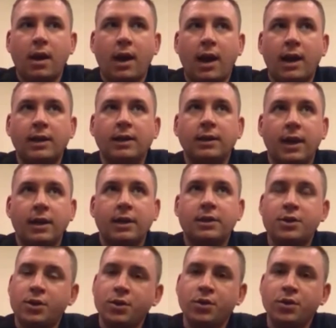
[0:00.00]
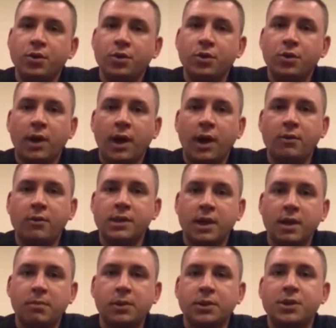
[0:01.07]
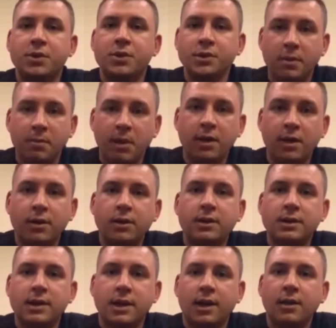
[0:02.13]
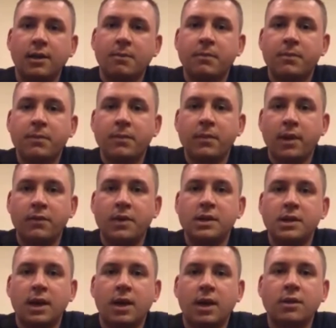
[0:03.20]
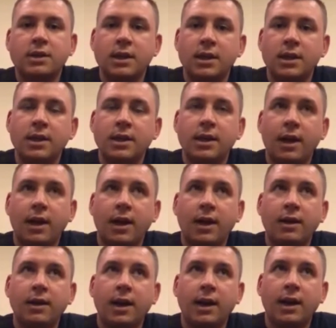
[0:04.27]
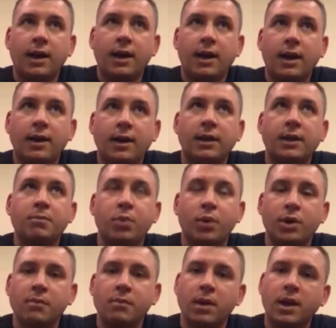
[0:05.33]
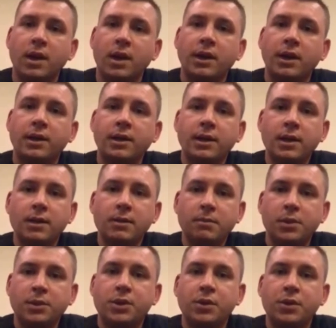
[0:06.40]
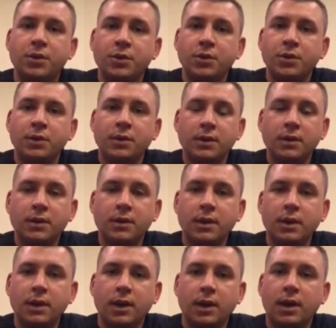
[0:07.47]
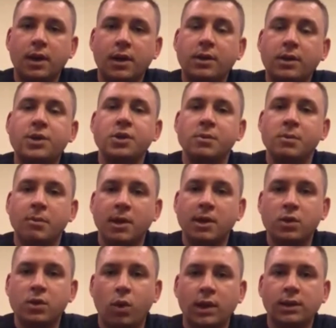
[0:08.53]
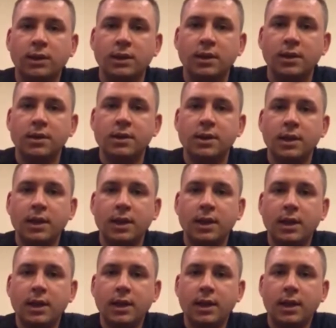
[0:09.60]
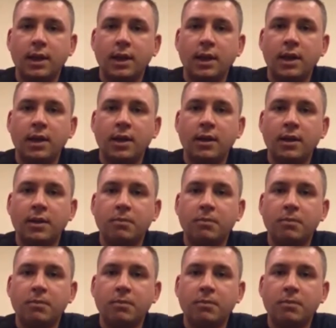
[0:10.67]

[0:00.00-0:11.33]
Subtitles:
I was a platoon commander at the time of this IRT, and I like putting my my squad leaders in